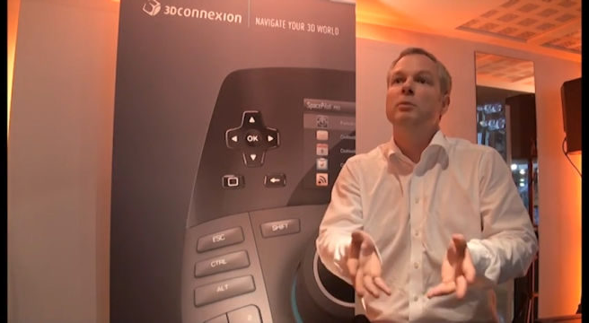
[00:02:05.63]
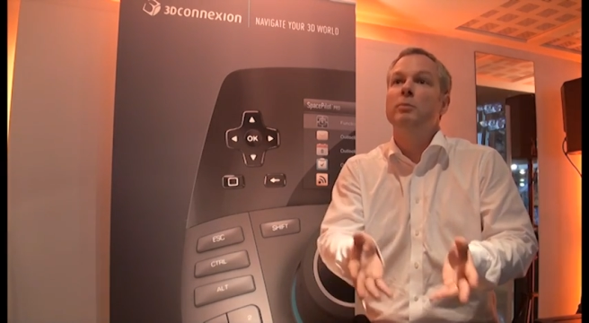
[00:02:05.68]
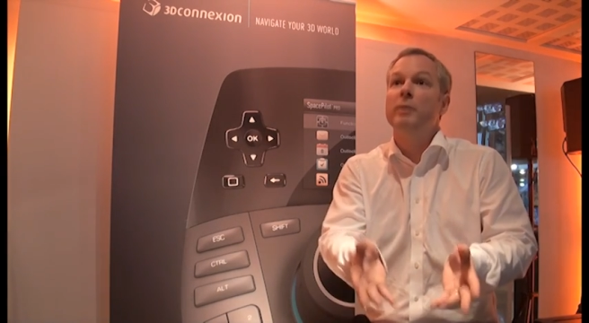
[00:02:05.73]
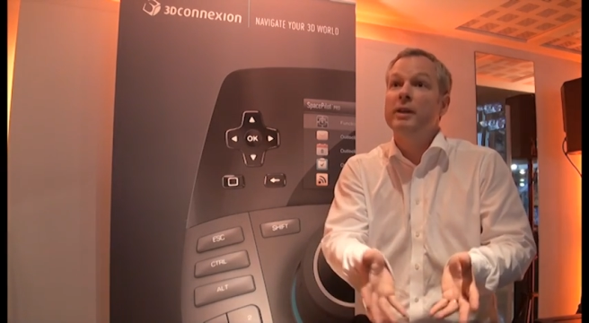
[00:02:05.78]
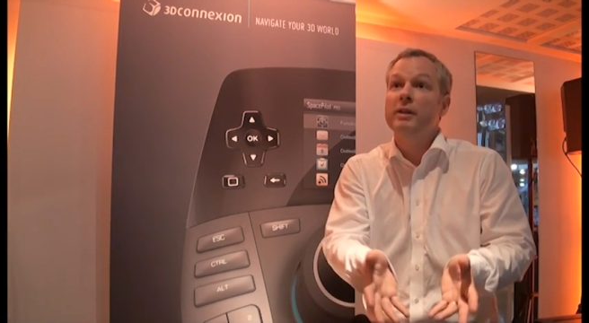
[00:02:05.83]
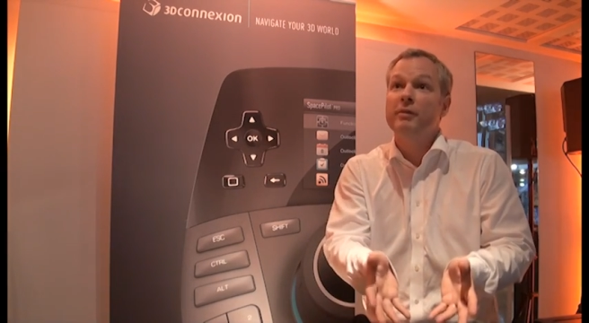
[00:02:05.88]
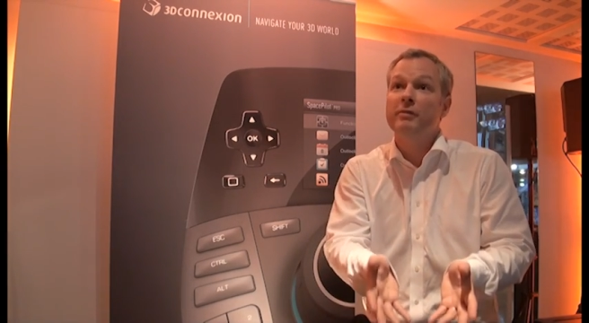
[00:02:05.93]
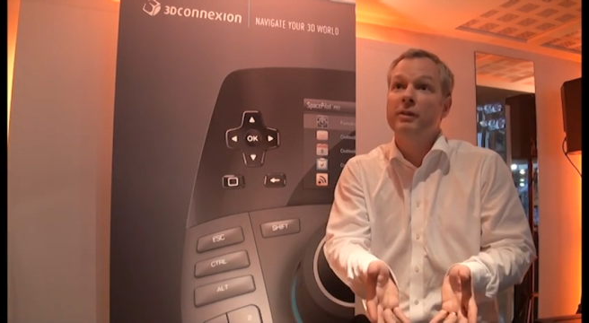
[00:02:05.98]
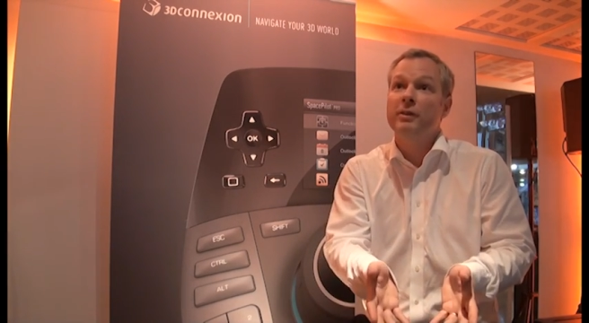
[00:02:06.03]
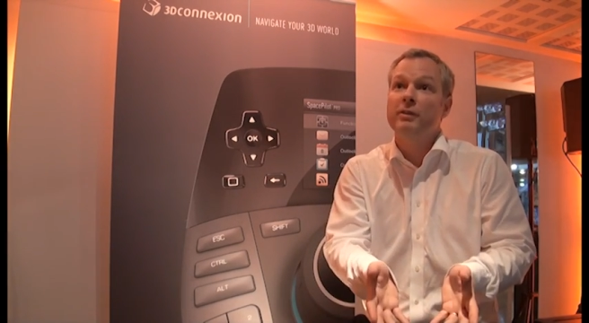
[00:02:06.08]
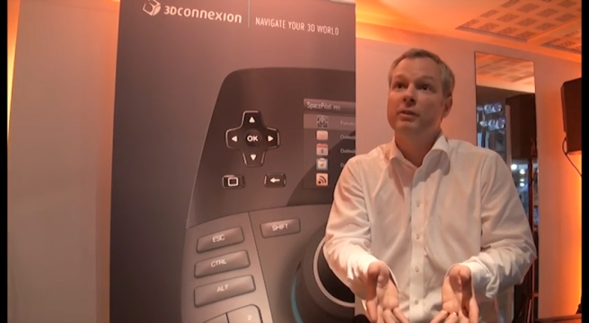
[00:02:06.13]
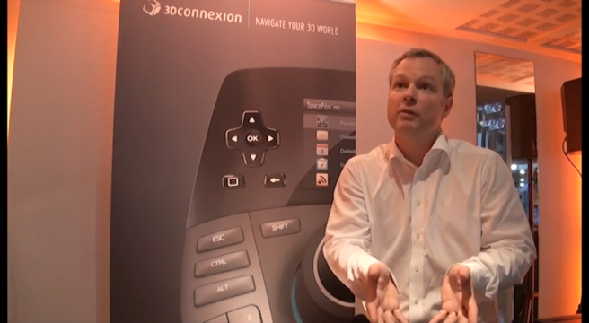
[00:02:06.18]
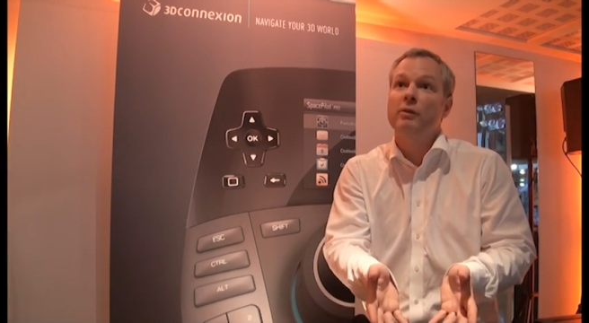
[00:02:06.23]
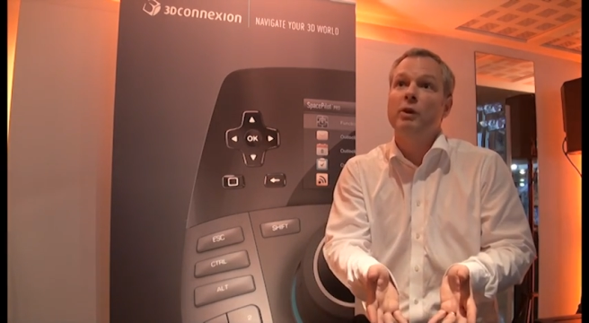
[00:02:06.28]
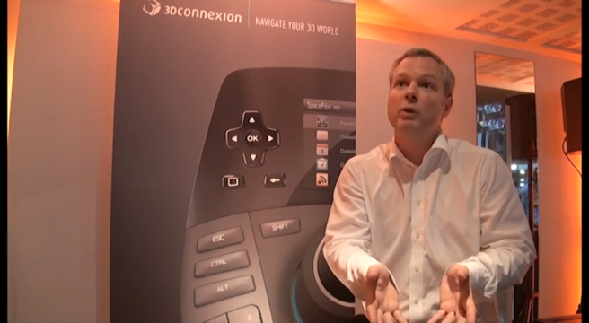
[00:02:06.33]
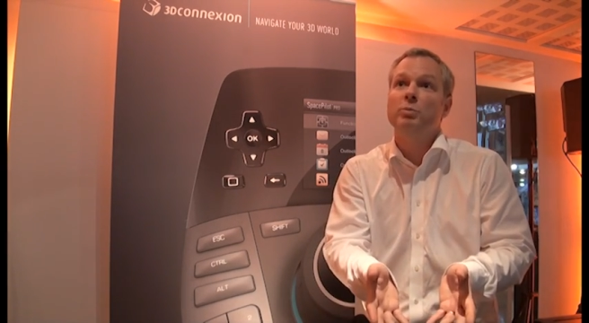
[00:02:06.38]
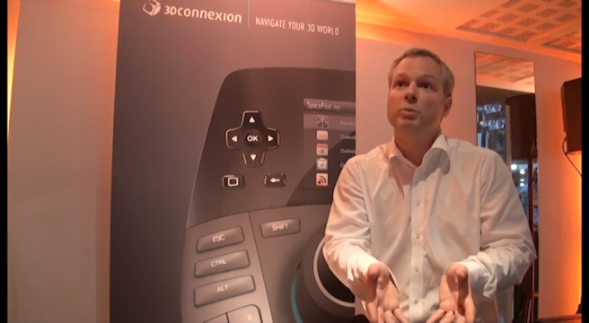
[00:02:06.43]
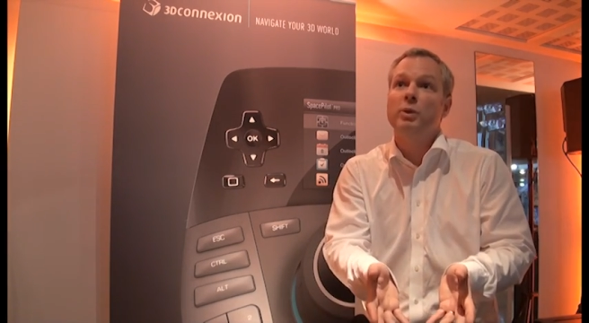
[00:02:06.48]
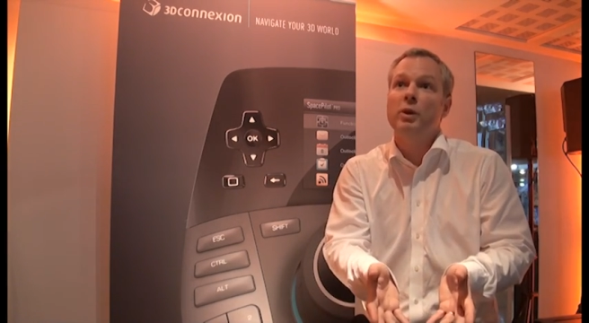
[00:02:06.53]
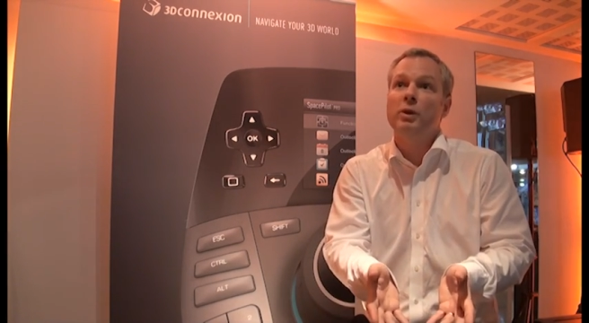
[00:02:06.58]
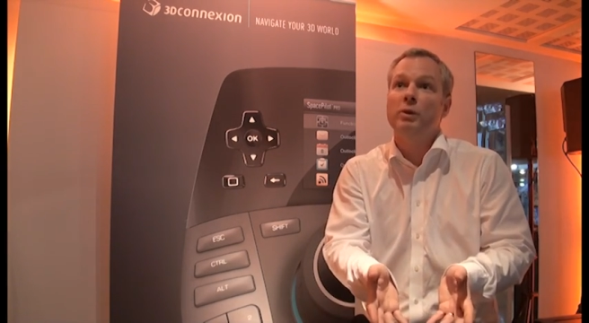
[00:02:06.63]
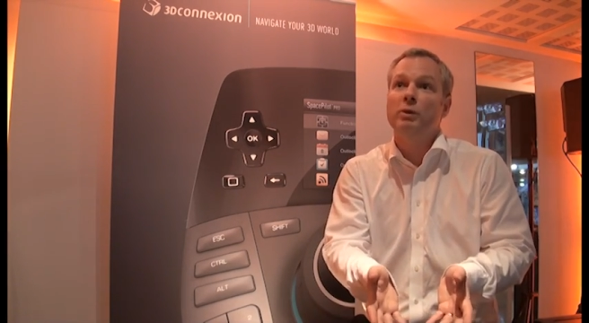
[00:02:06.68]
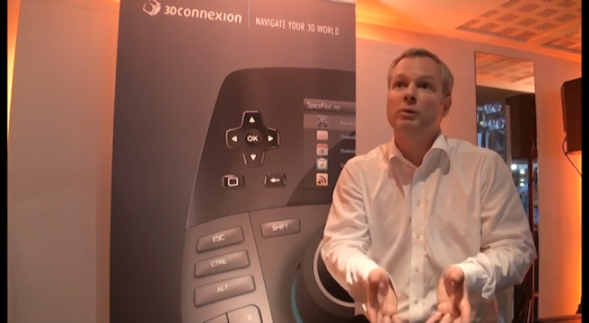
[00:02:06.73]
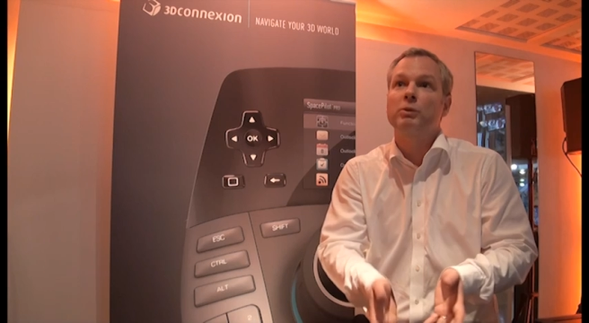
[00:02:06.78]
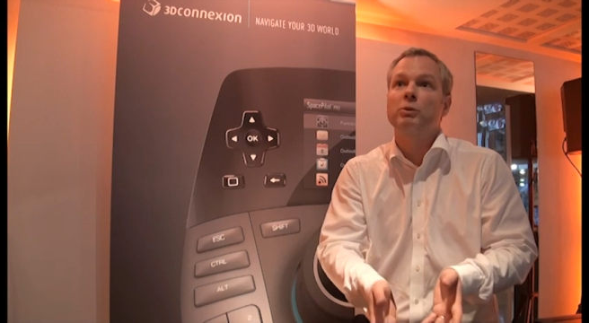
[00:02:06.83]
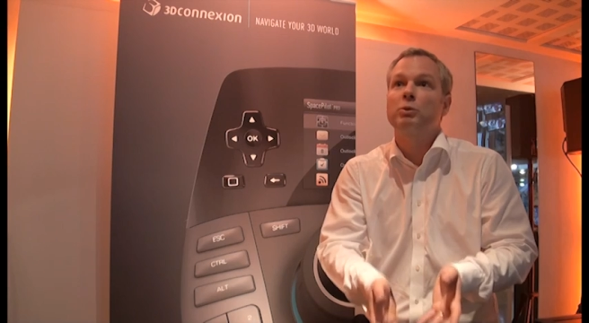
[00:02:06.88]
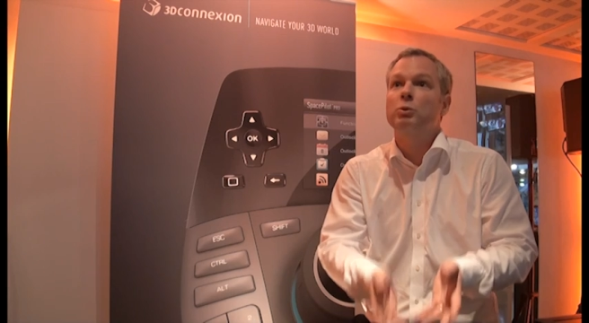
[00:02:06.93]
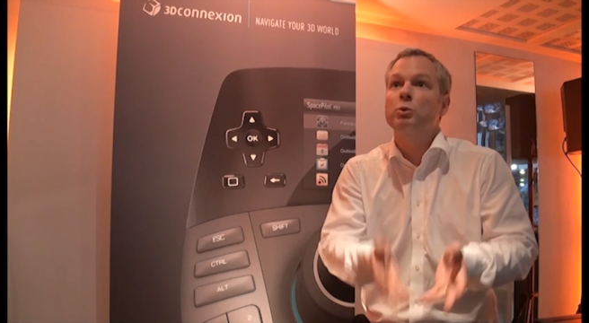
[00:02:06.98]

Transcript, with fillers: the benefits of our products